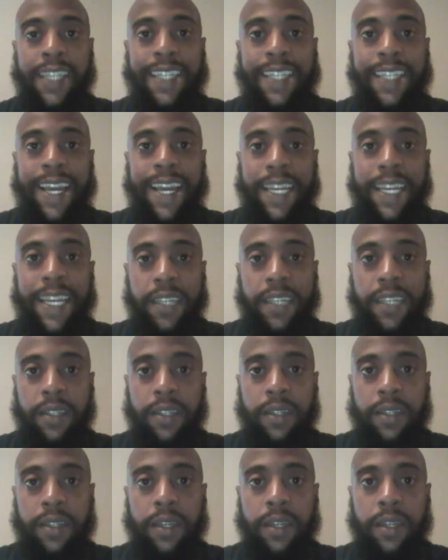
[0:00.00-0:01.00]
day,
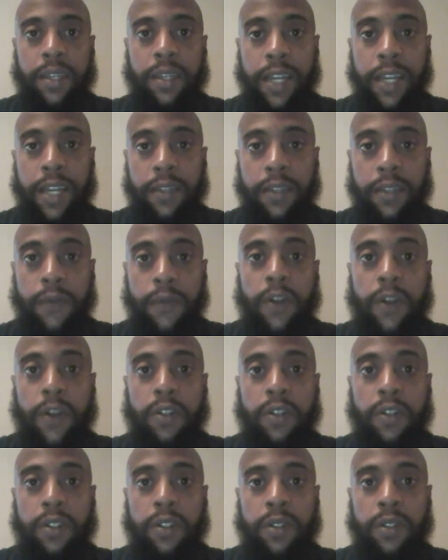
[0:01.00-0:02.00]
not the
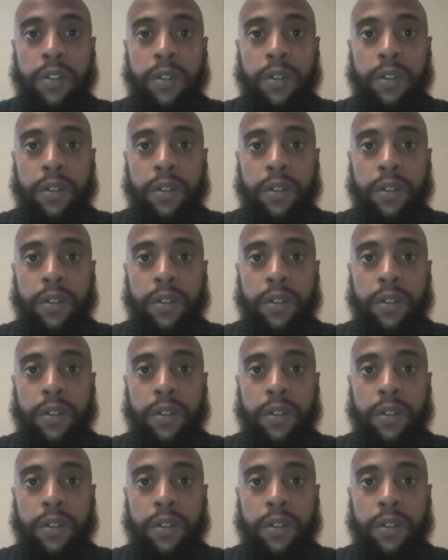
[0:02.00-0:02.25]
1st.